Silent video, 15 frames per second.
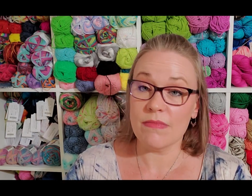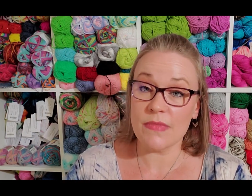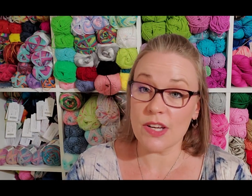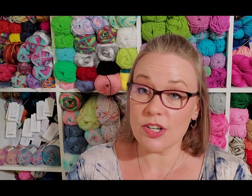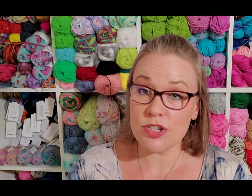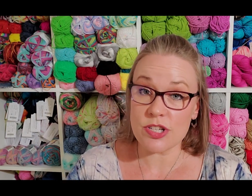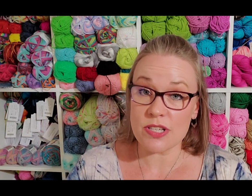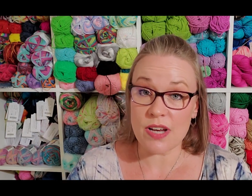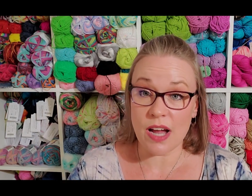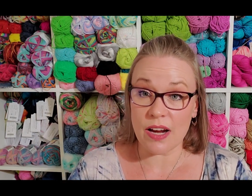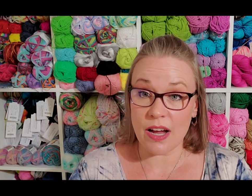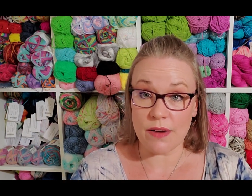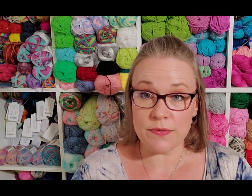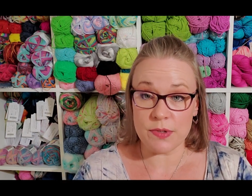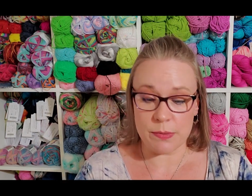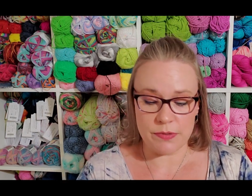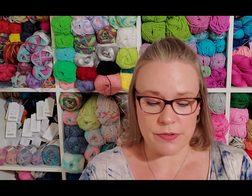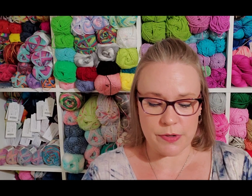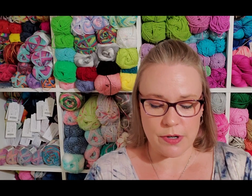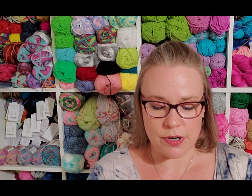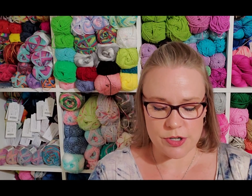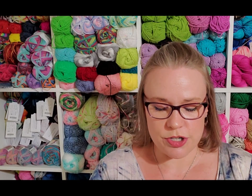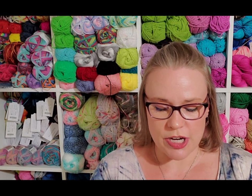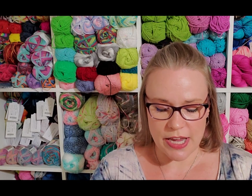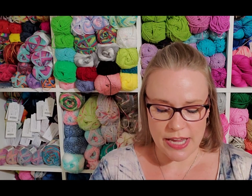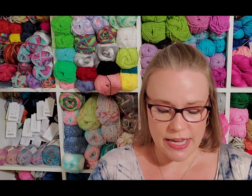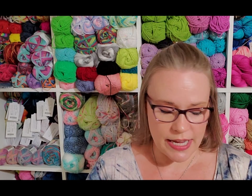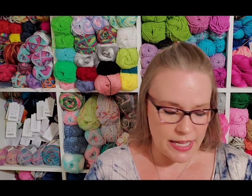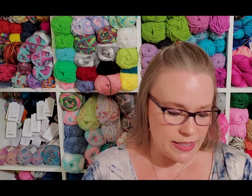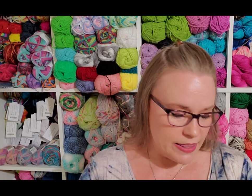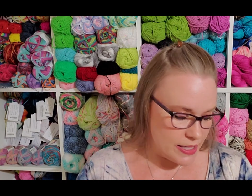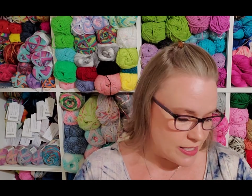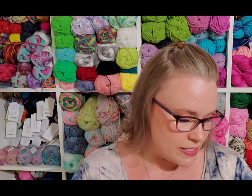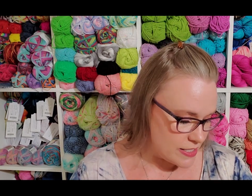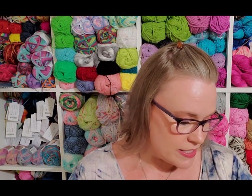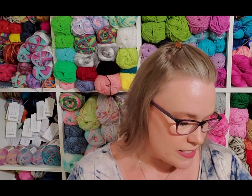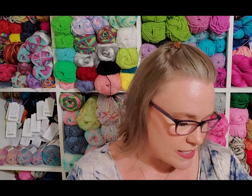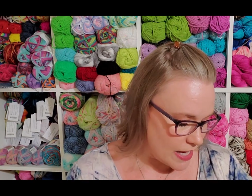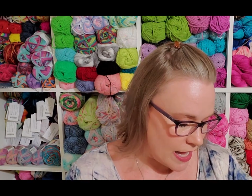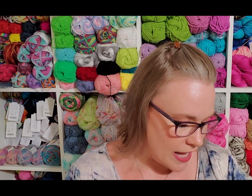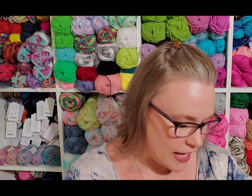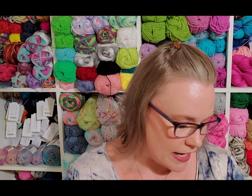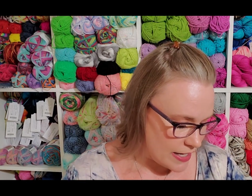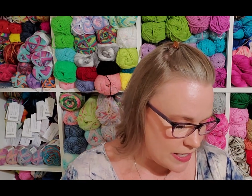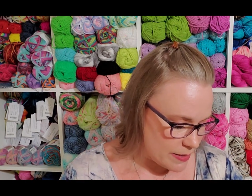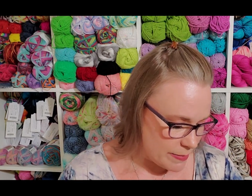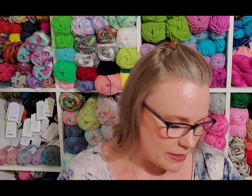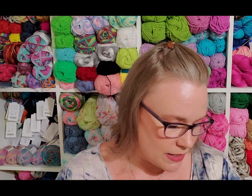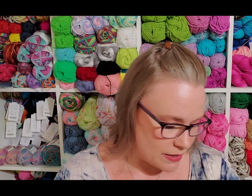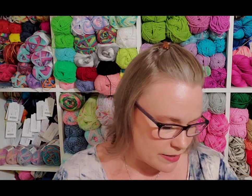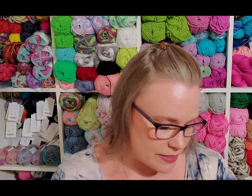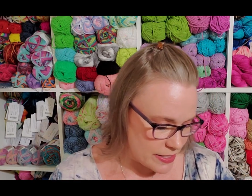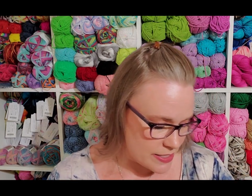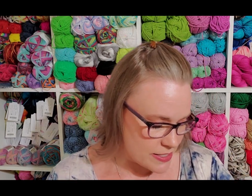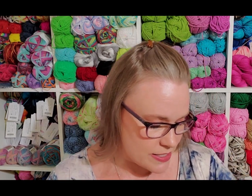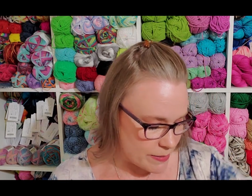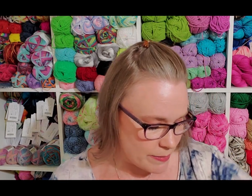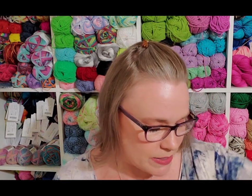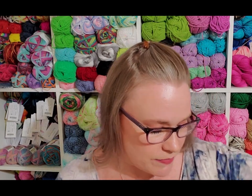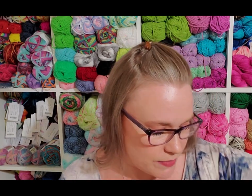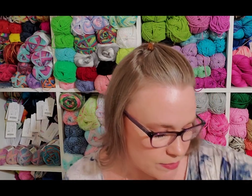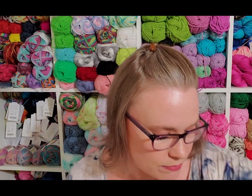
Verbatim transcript: they're just not comfortable for crocheting. And this is kind of billed as, I mean, if